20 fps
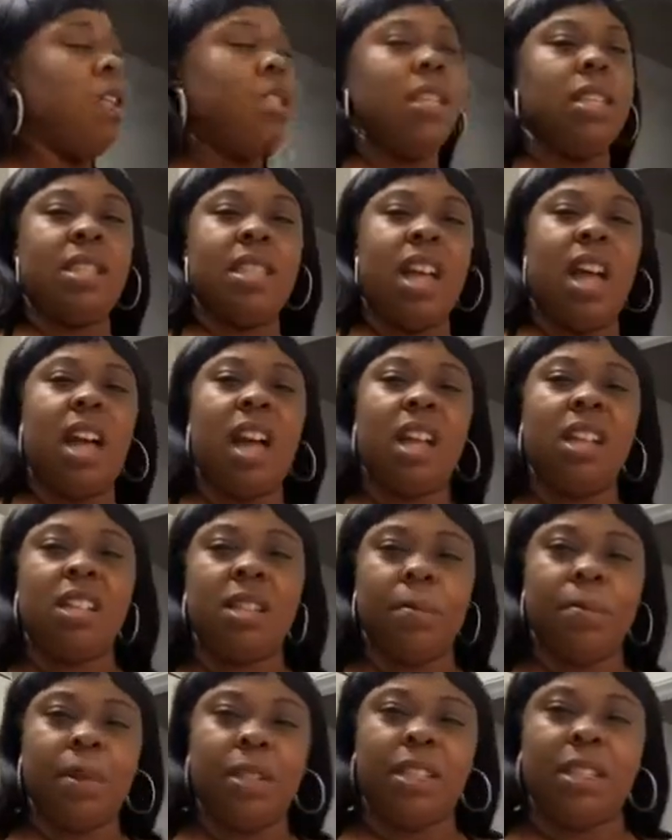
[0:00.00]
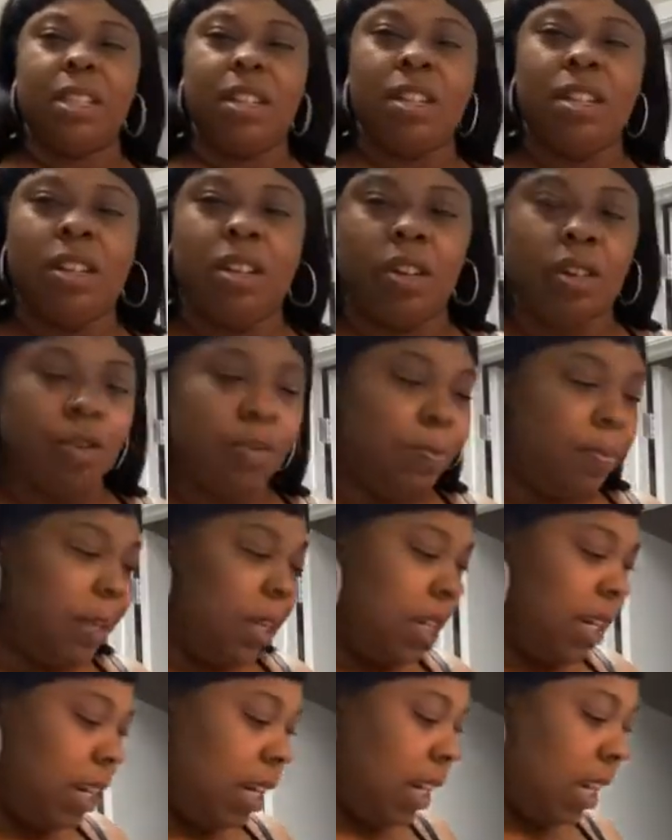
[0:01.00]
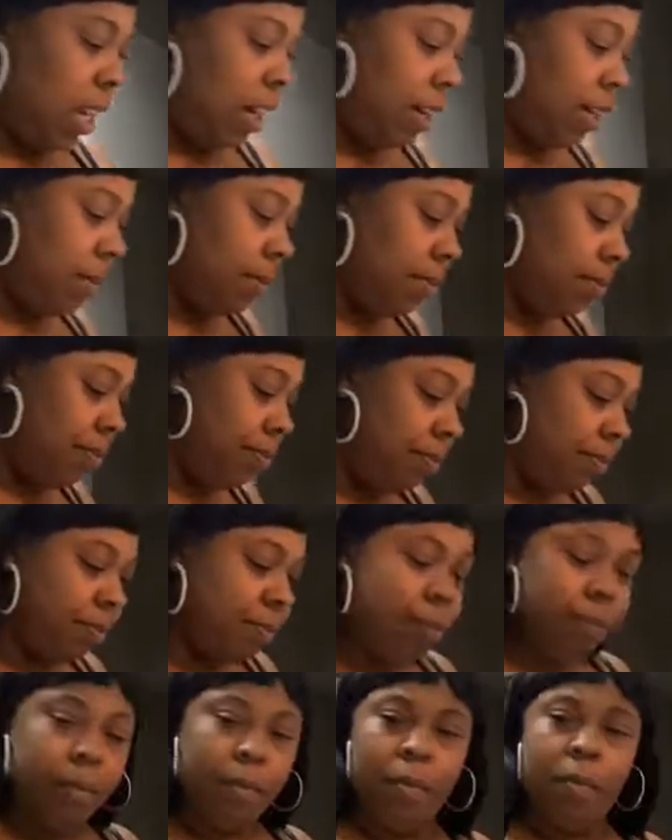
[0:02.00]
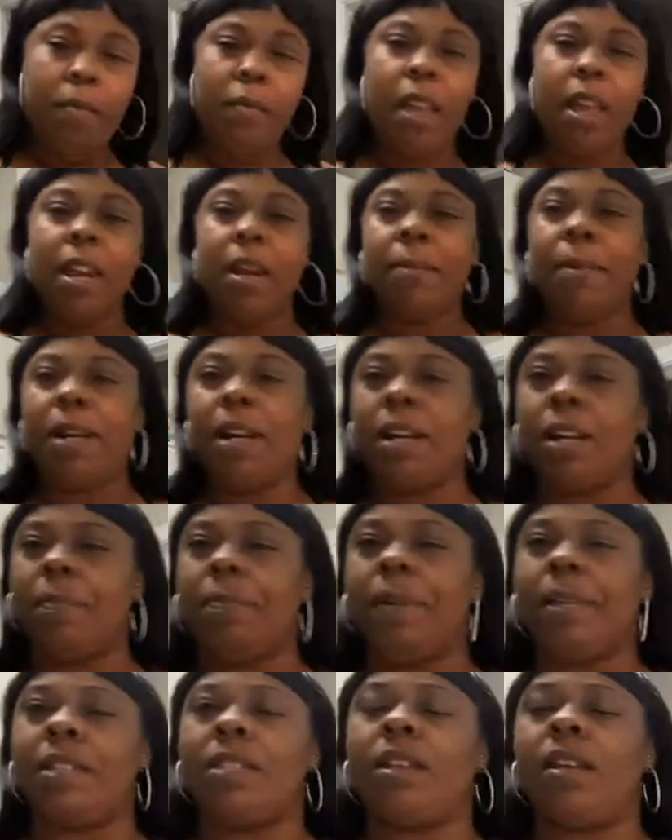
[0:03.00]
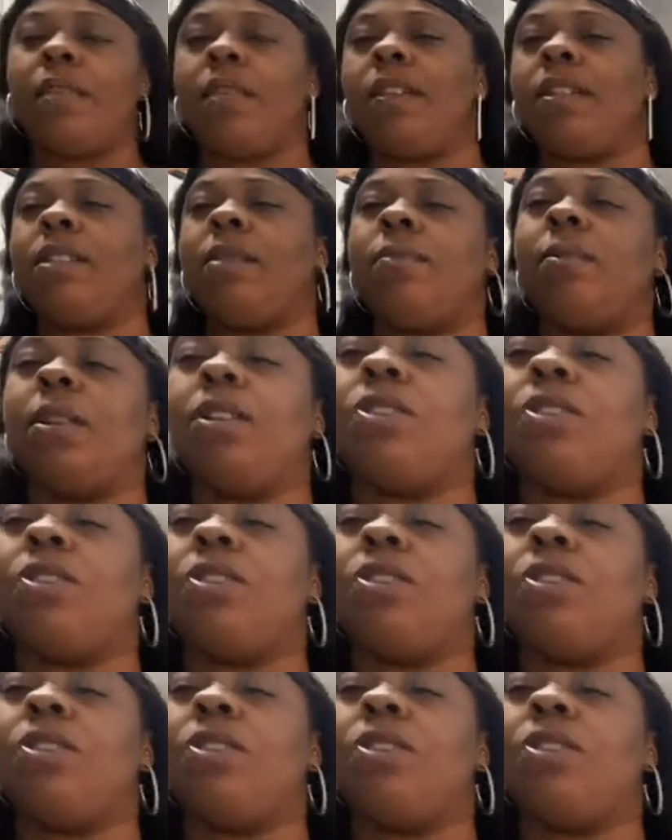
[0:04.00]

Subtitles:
tongs and put the old meat in there. And I'm going to cut a piece off because I want to